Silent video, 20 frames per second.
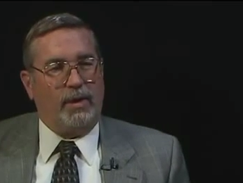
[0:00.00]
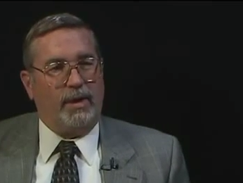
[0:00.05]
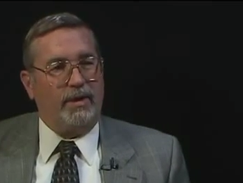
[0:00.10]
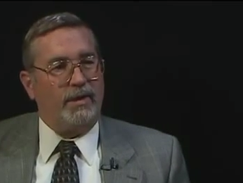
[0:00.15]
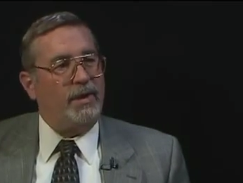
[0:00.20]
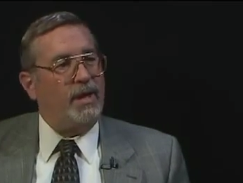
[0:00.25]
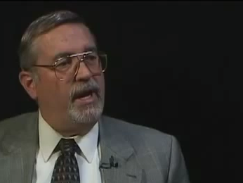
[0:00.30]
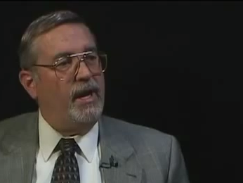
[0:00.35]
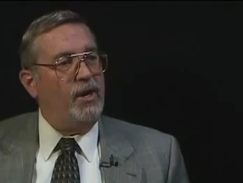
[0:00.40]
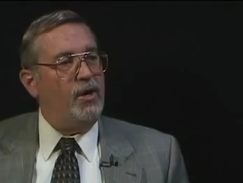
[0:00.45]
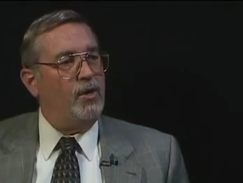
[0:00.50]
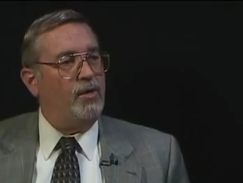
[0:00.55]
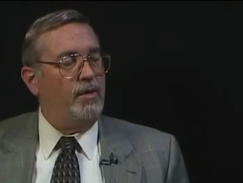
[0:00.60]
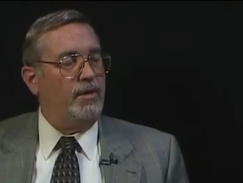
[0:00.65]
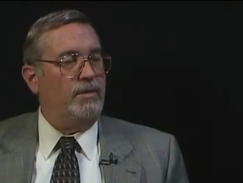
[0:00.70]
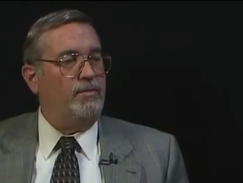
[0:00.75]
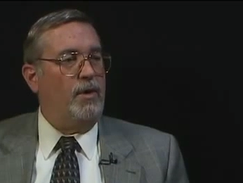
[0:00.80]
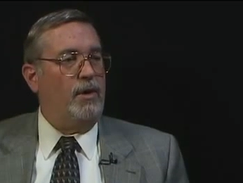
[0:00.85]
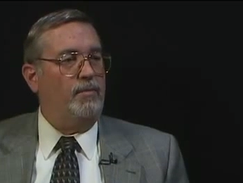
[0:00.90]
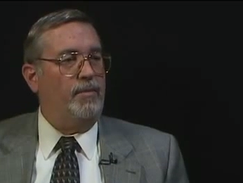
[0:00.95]
let's say you're
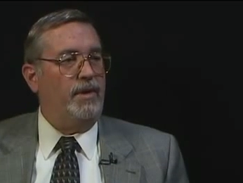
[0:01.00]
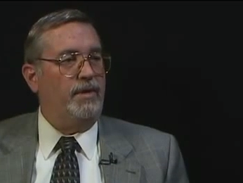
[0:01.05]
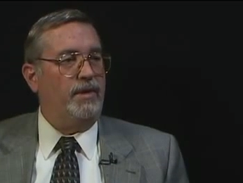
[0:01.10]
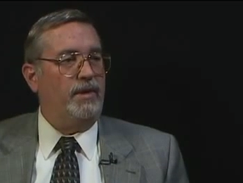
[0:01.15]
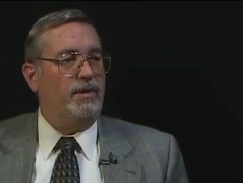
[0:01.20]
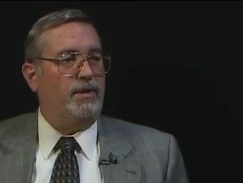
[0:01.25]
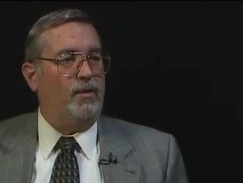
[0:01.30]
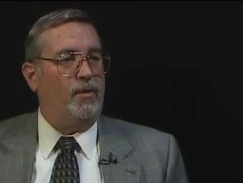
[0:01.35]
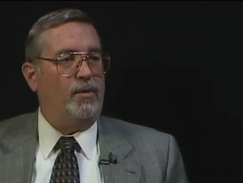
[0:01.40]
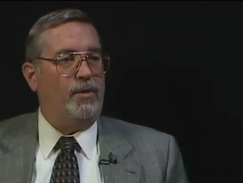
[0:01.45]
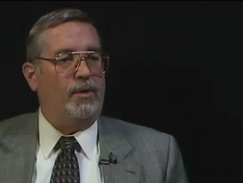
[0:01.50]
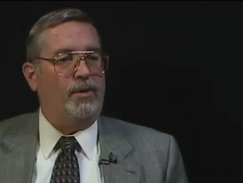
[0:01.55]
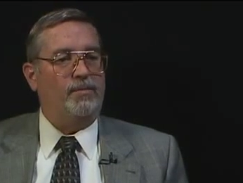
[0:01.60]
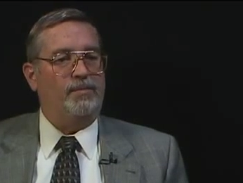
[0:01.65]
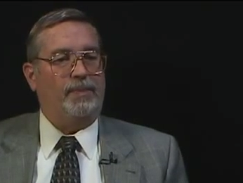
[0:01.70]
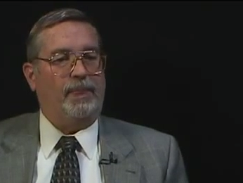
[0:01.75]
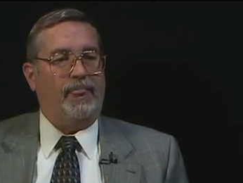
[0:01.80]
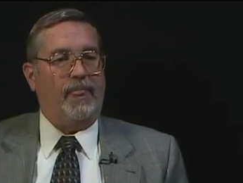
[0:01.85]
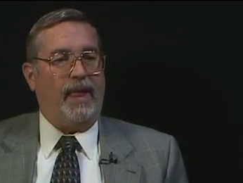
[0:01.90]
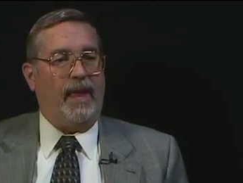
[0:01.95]
a small business owner
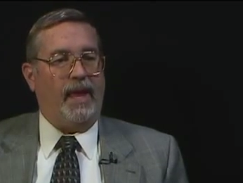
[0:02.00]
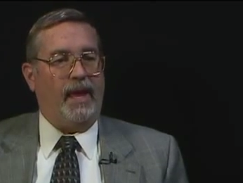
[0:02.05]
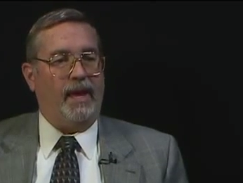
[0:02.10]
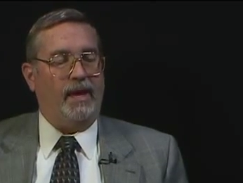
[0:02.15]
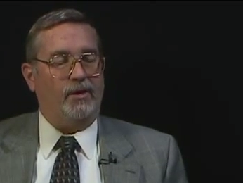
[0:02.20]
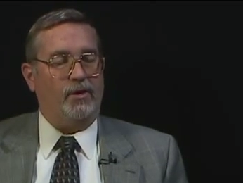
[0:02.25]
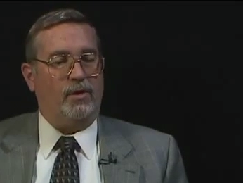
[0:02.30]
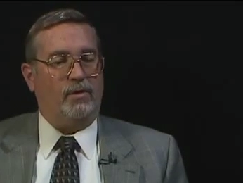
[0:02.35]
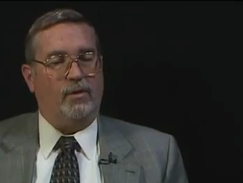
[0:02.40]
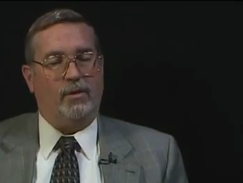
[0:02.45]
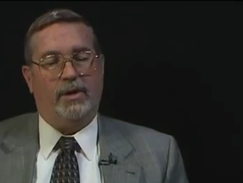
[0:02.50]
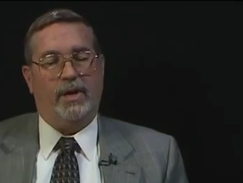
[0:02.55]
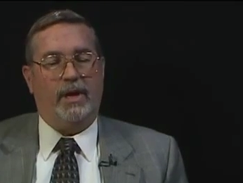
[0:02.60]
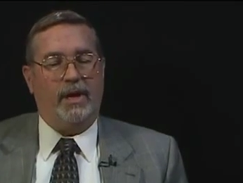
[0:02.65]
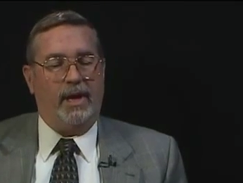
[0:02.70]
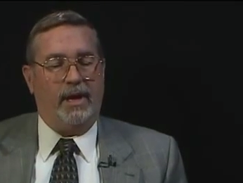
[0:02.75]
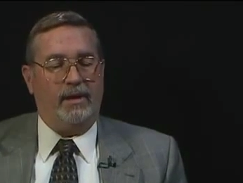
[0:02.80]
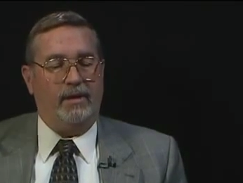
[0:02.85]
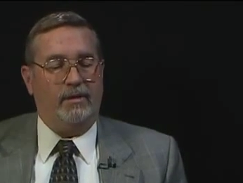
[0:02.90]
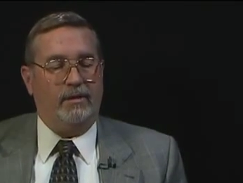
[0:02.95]
and you're
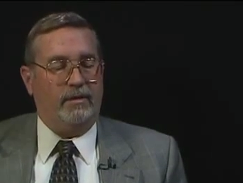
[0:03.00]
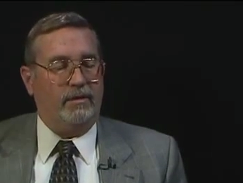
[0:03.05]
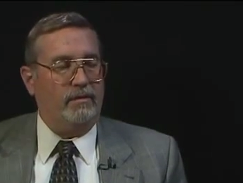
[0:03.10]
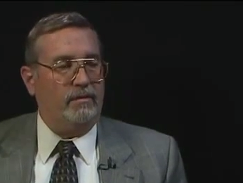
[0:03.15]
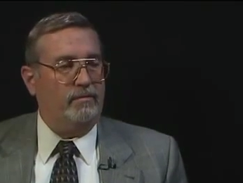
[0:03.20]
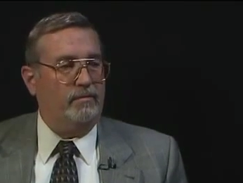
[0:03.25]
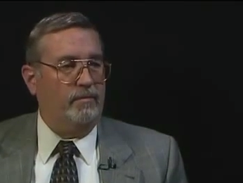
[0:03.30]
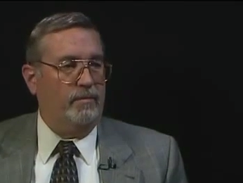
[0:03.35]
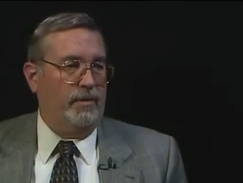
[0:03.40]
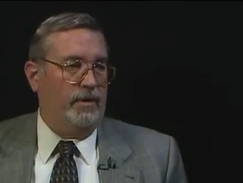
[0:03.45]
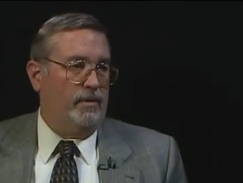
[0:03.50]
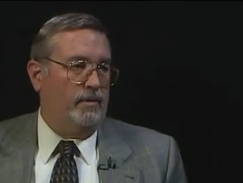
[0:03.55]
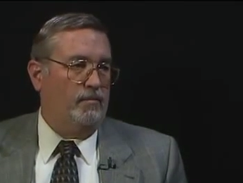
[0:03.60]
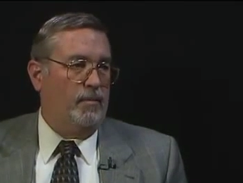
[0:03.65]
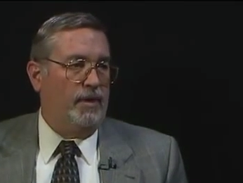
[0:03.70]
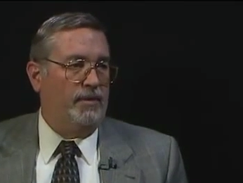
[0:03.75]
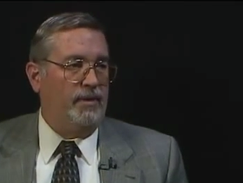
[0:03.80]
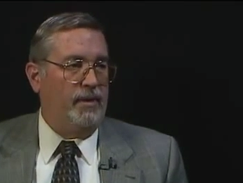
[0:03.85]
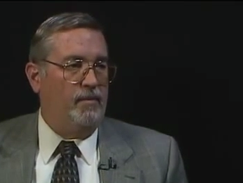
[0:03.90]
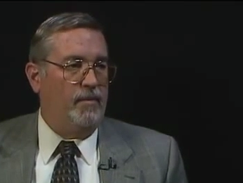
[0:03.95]
looking at your, your
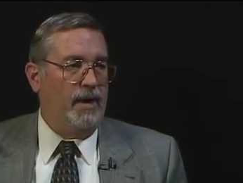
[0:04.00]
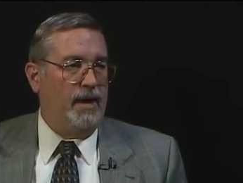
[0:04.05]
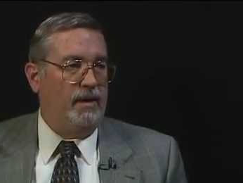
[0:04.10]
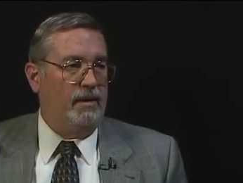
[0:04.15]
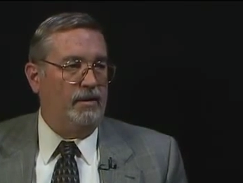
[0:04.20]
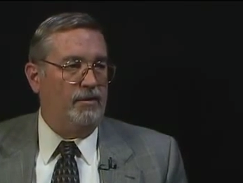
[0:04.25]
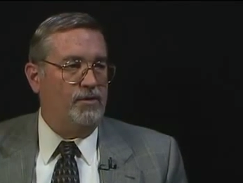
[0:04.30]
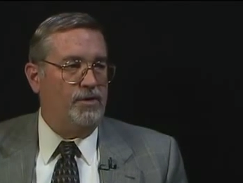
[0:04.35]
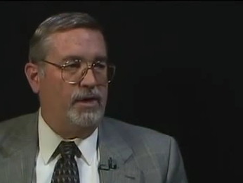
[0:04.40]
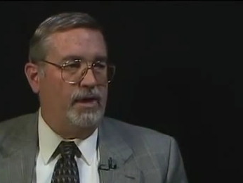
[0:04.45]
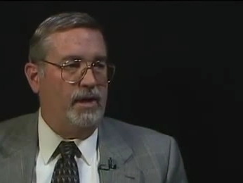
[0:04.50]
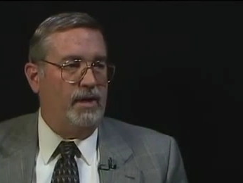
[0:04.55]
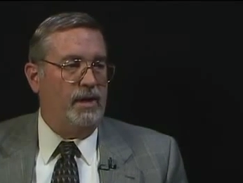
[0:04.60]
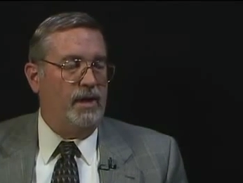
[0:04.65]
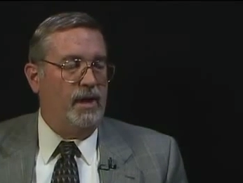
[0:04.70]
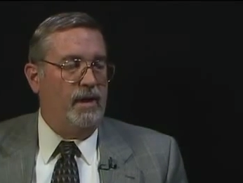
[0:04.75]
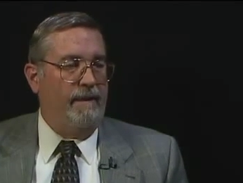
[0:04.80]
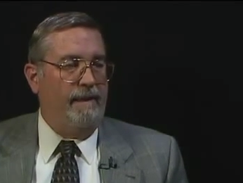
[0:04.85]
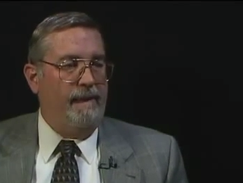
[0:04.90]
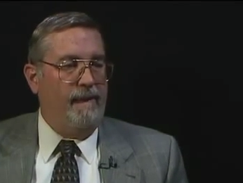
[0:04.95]
monthly balance sheet,